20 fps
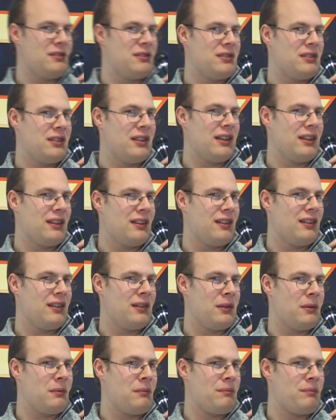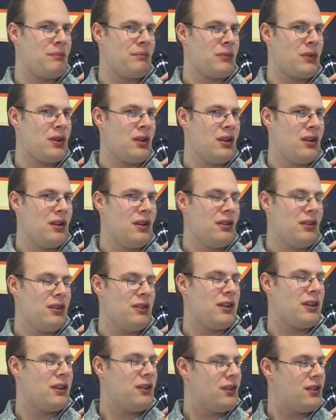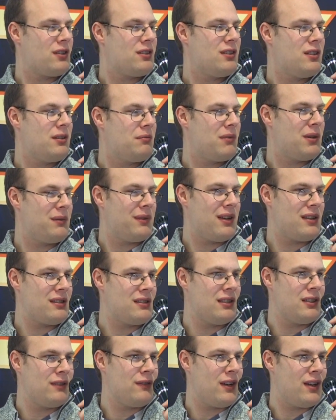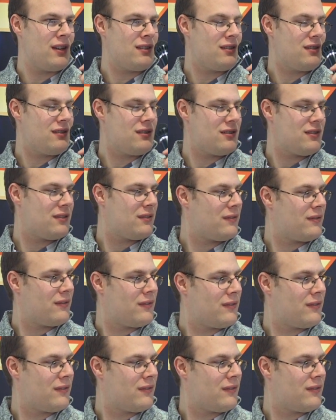Do you think your team maybe has an advantage?